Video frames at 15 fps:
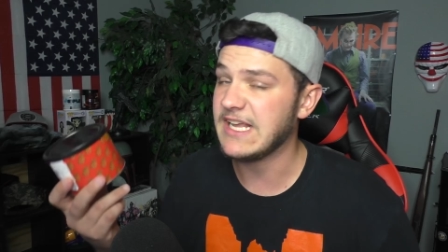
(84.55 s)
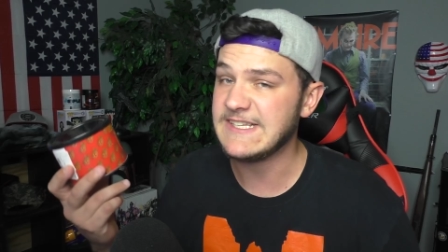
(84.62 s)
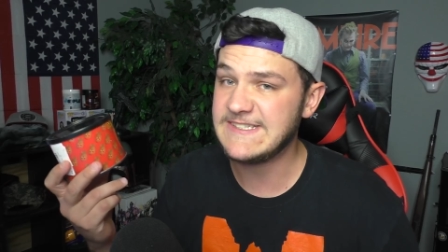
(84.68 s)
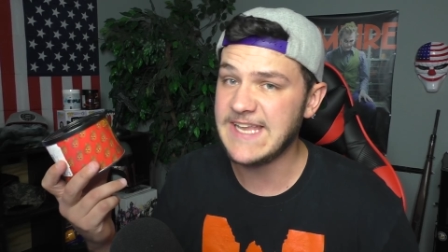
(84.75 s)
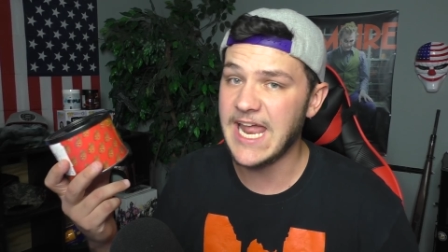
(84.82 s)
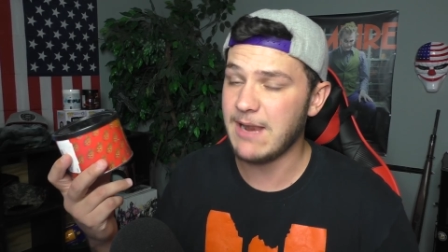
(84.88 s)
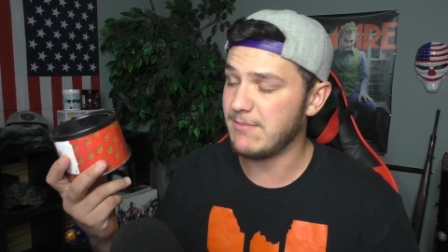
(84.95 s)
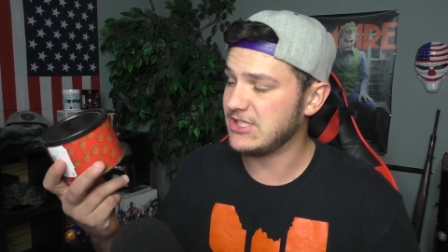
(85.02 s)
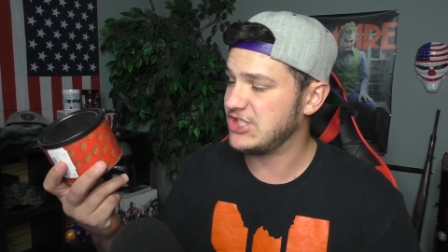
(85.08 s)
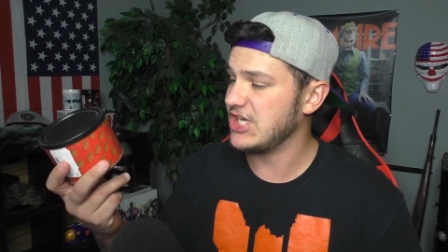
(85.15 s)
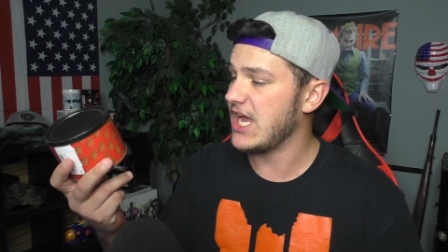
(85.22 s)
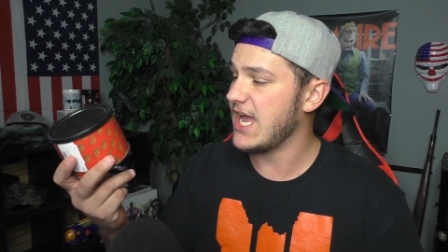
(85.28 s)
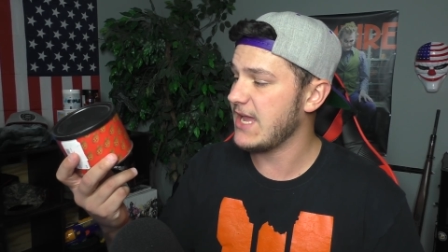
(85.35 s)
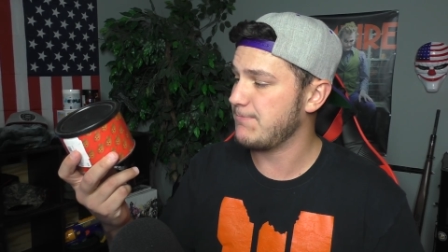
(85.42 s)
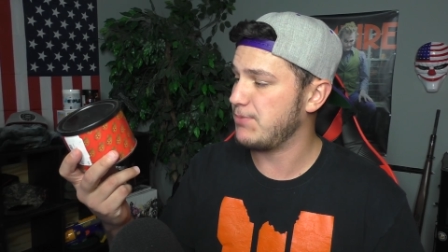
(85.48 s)
Like I said, I'm a
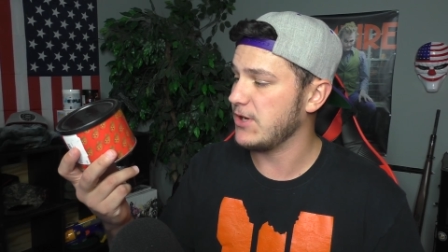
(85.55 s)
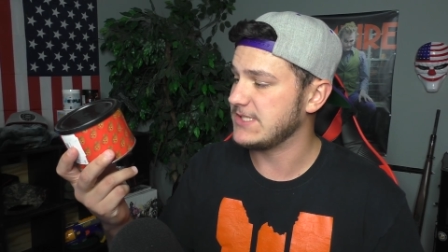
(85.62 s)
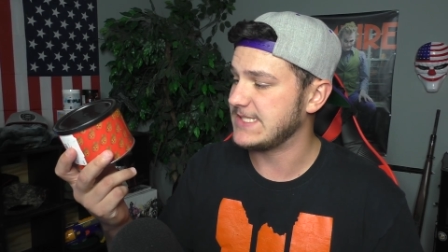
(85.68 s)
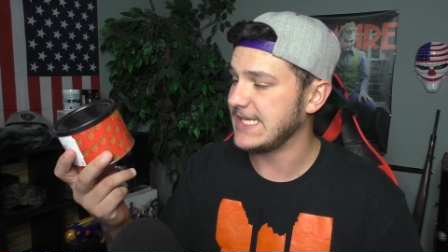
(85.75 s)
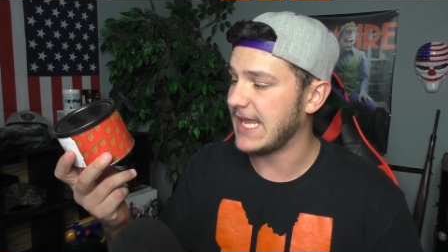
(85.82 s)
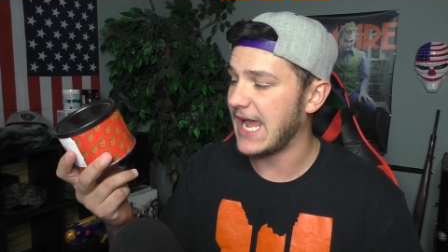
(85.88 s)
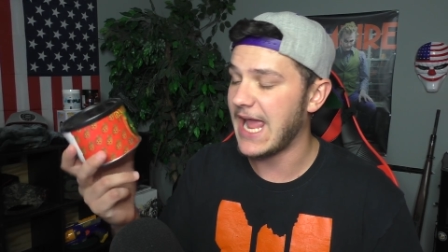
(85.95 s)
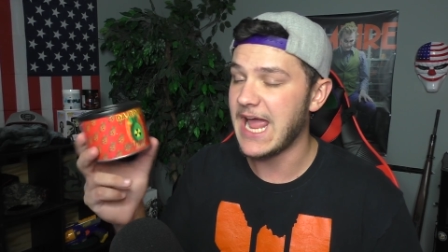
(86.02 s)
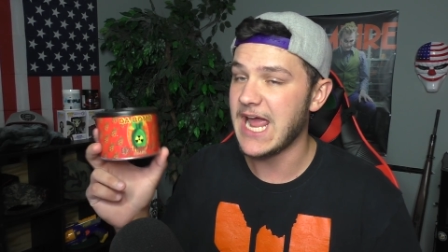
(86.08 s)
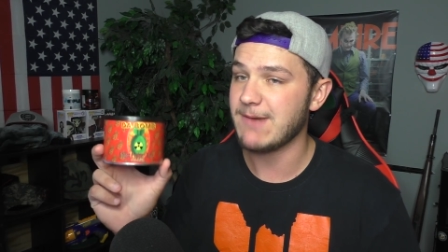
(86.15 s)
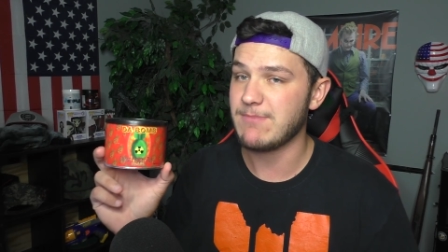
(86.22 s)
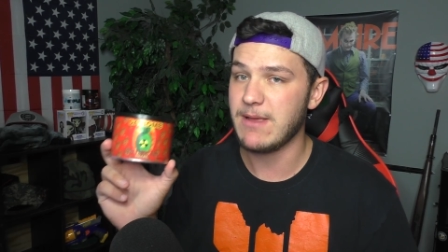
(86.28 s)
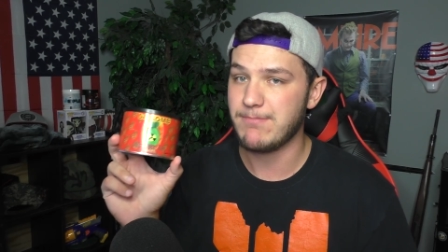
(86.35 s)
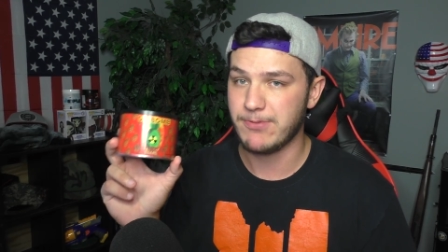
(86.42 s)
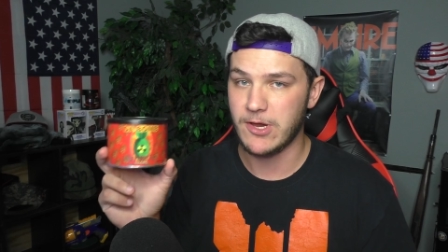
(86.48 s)
giant pussy. I
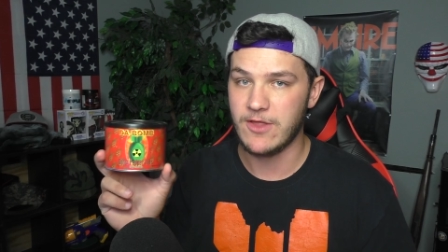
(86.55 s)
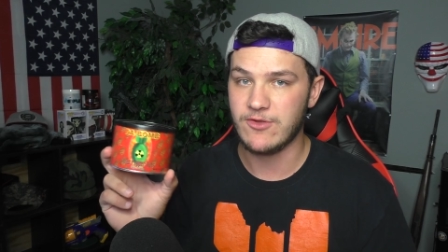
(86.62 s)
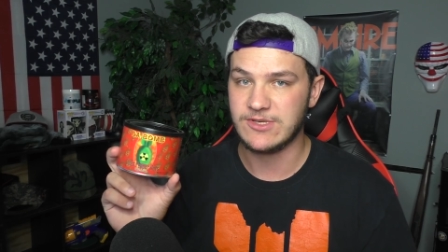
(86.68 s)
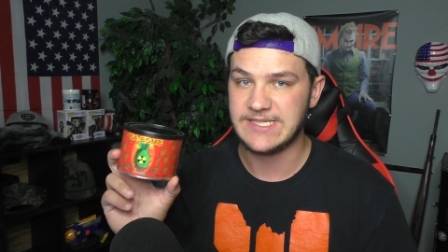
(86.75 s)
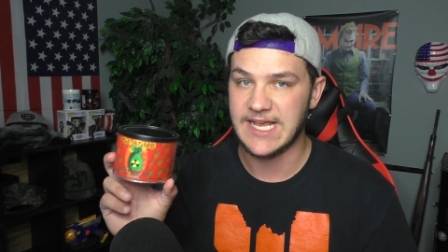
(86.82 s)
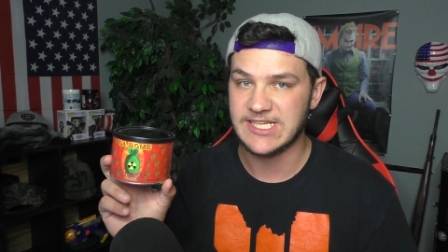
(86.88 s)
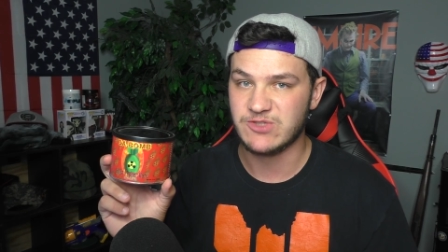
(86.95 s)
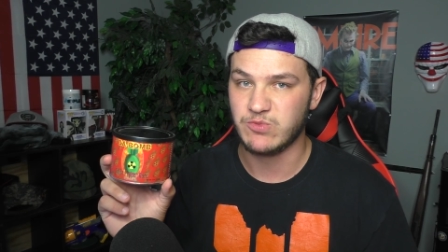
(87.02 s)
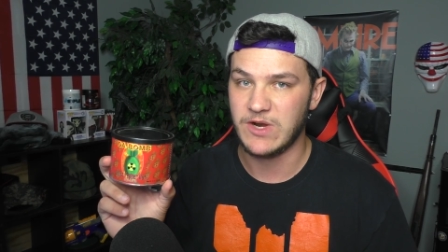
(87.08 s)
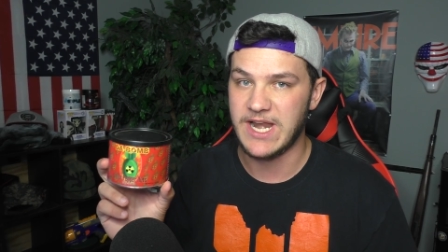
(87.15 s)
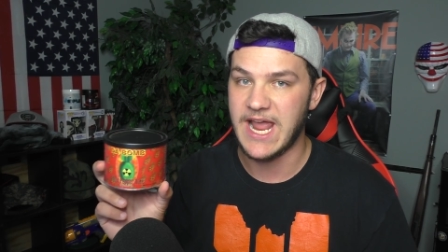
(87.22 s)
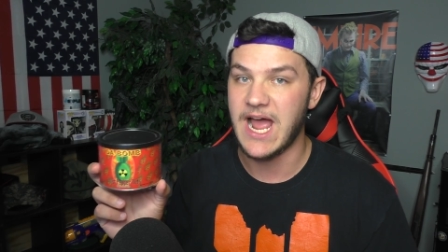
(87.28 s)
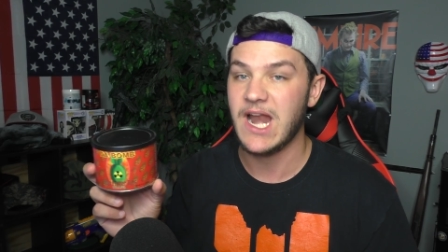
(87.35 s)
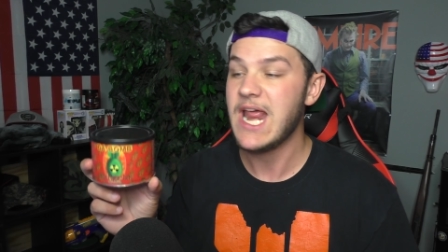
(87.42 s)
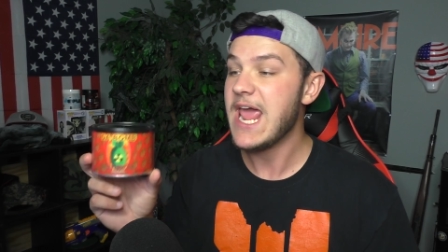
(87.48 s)
had my brother test one
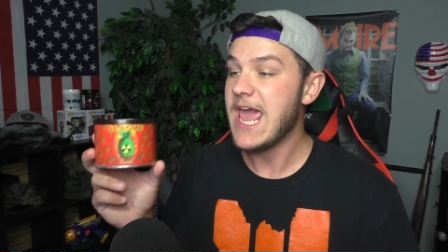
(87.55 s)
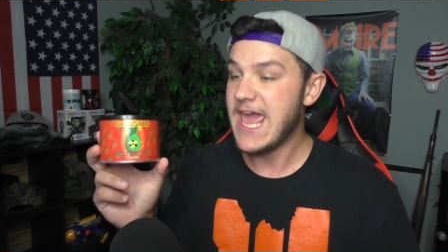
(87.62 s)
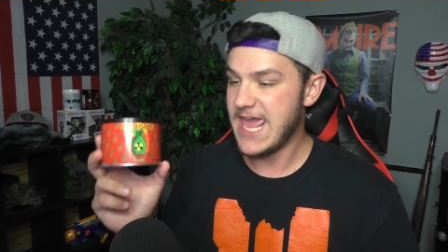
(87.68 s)
out.